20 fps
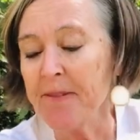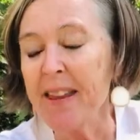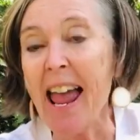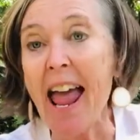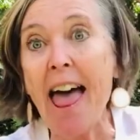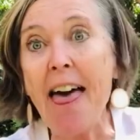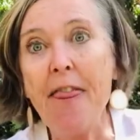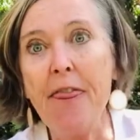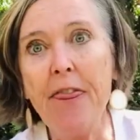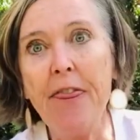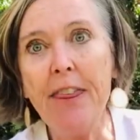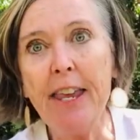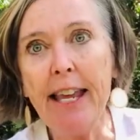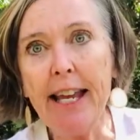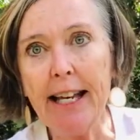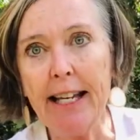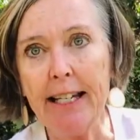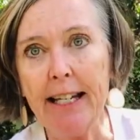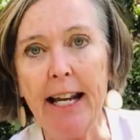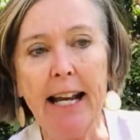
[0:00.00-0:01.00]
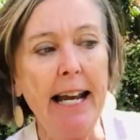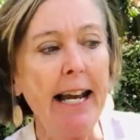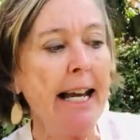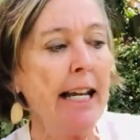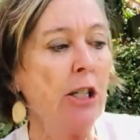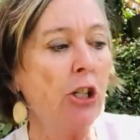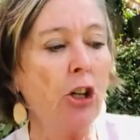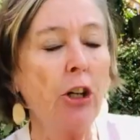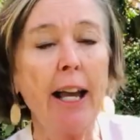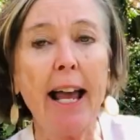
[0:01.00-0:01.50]
And then he
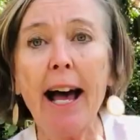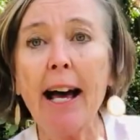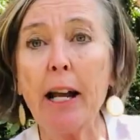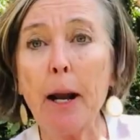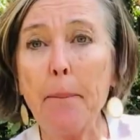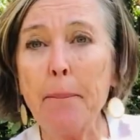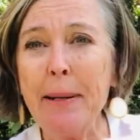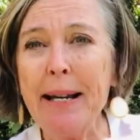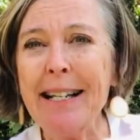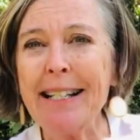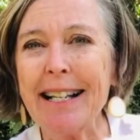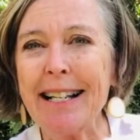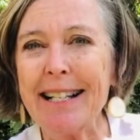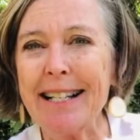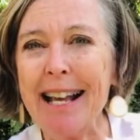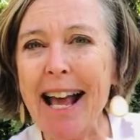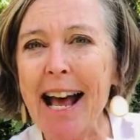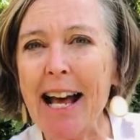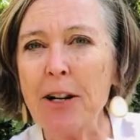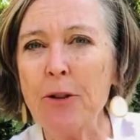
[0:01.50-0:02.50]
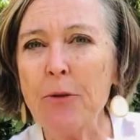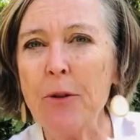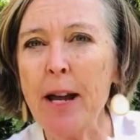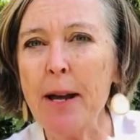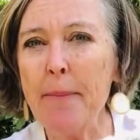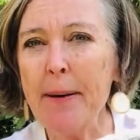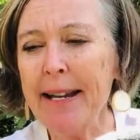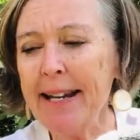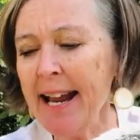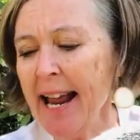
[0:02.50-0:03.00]
took out a piece of satin
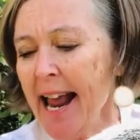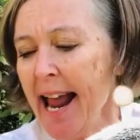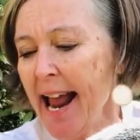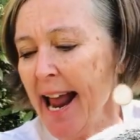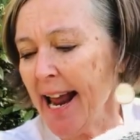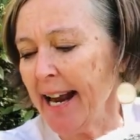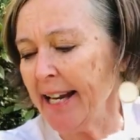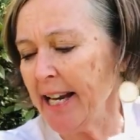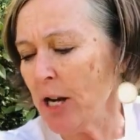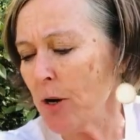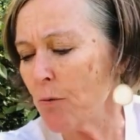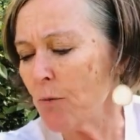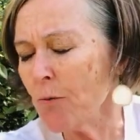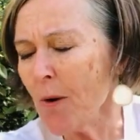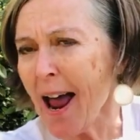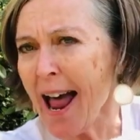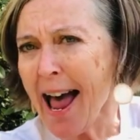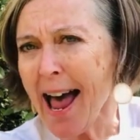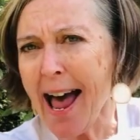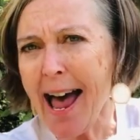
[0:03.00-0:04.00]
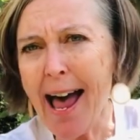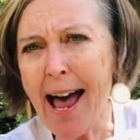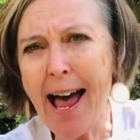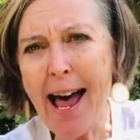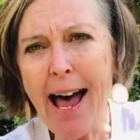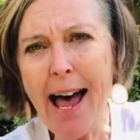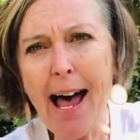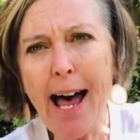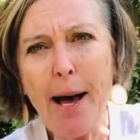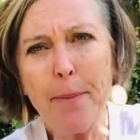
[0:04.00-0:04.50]
ribbon and he
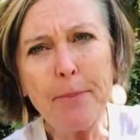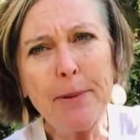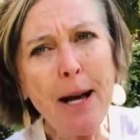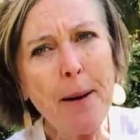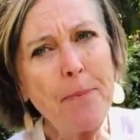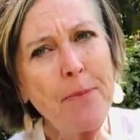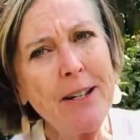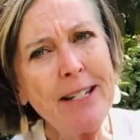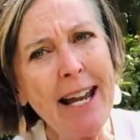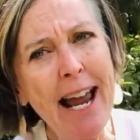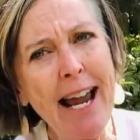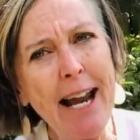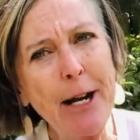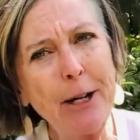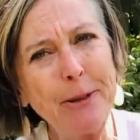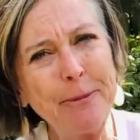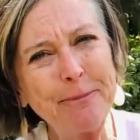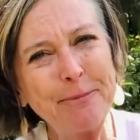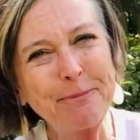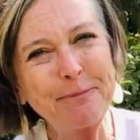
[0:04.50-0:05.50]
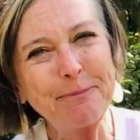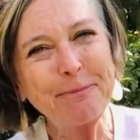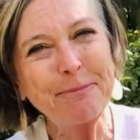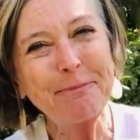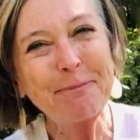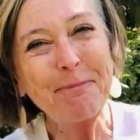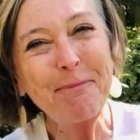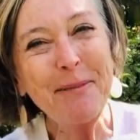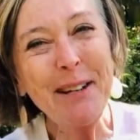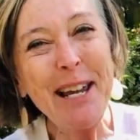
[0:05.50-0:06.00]
wrapped up the tail.
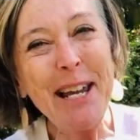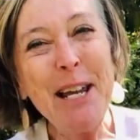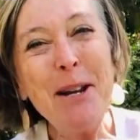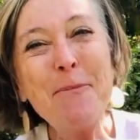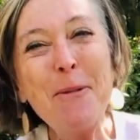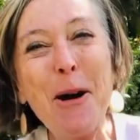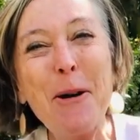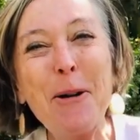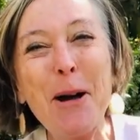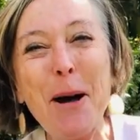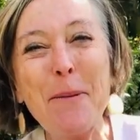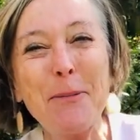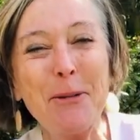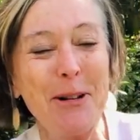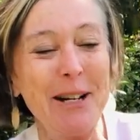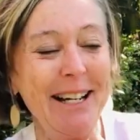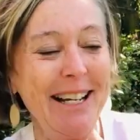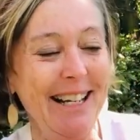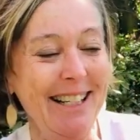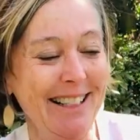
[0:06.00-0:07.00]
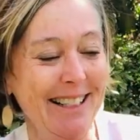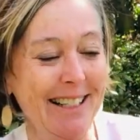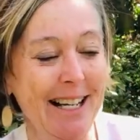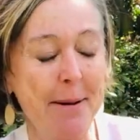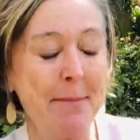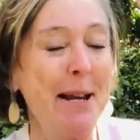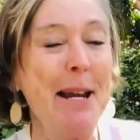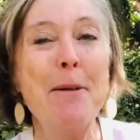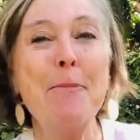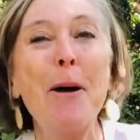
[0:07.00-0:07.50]
He woke up Cricket.
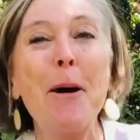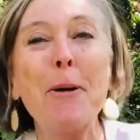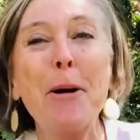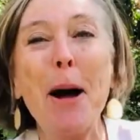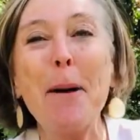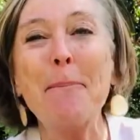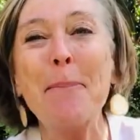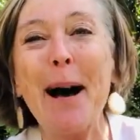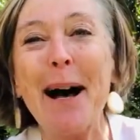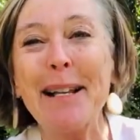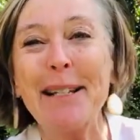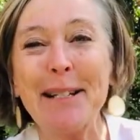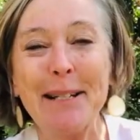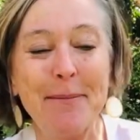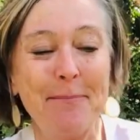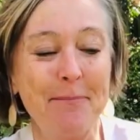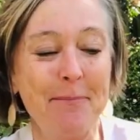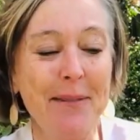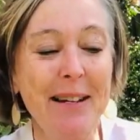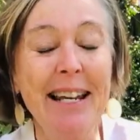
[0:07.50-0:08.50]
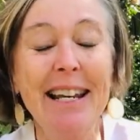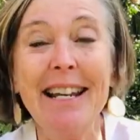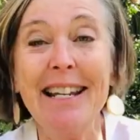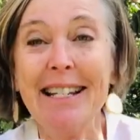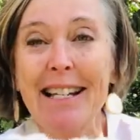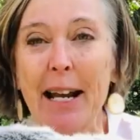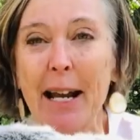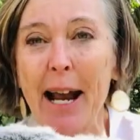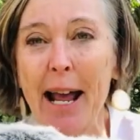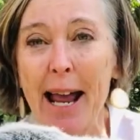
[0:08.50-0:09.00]
He woke up Possum. He
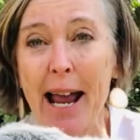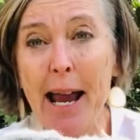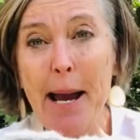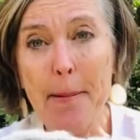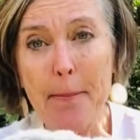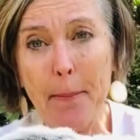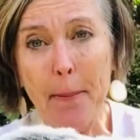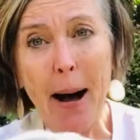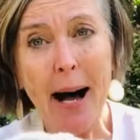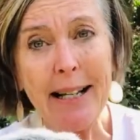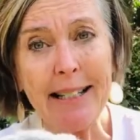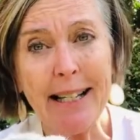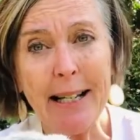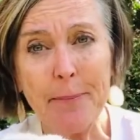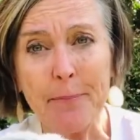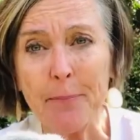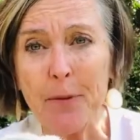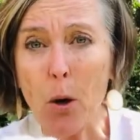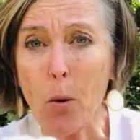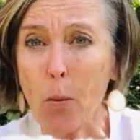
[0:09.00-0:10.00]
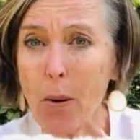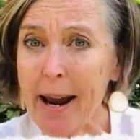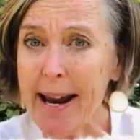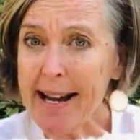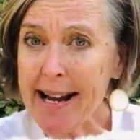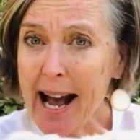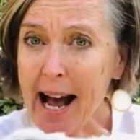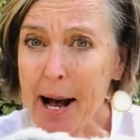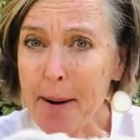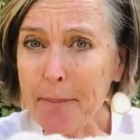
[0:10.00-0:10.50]
said, "Hey, Possum, wake
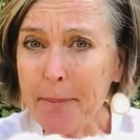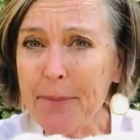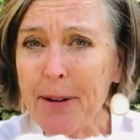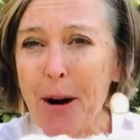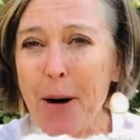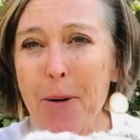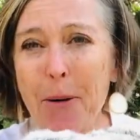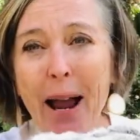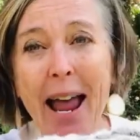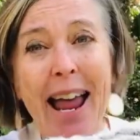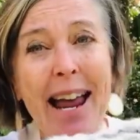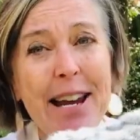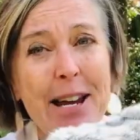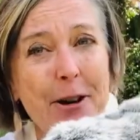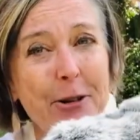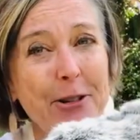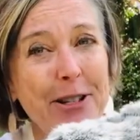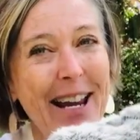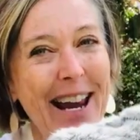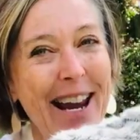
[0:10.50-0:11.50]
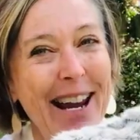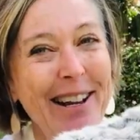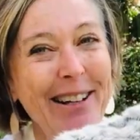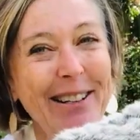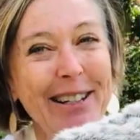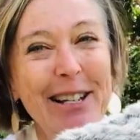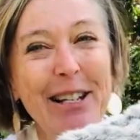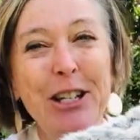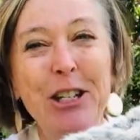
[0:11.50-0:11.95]
up. Okay, your tail is